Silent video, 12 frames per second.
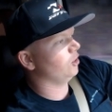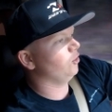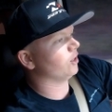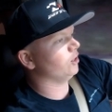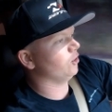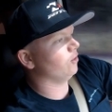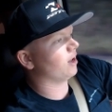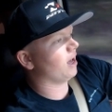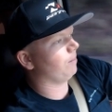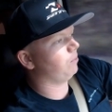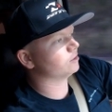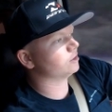you can do to
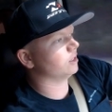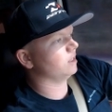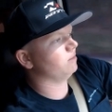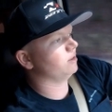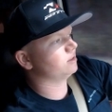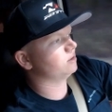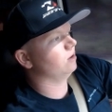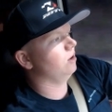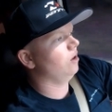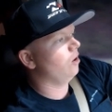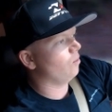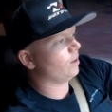kind of push the limits
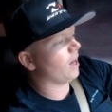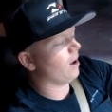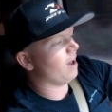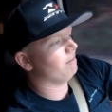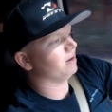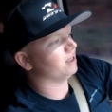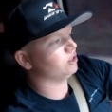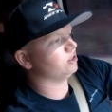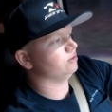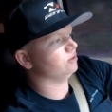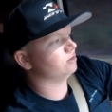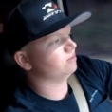without having
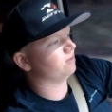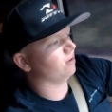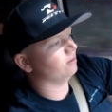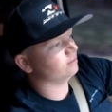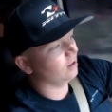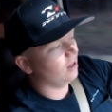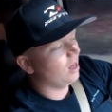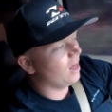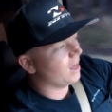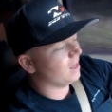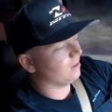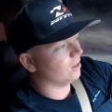issues. So,
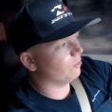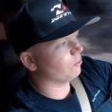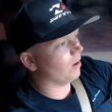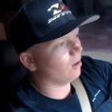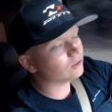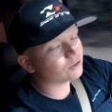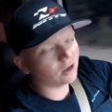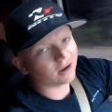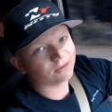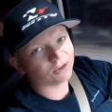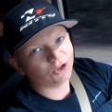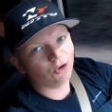you know, with my old truck,
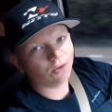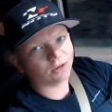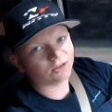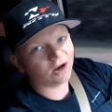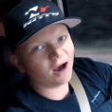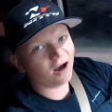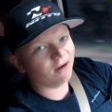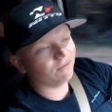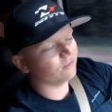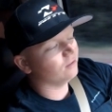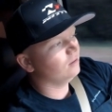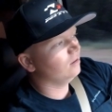it was a 2-wheel
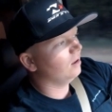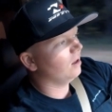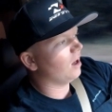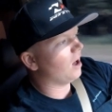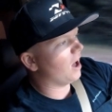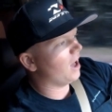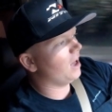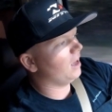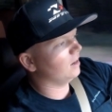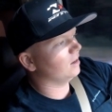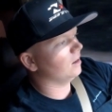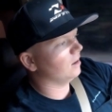drive. I
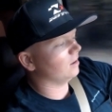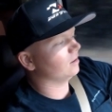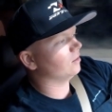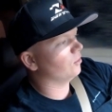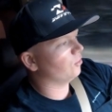had a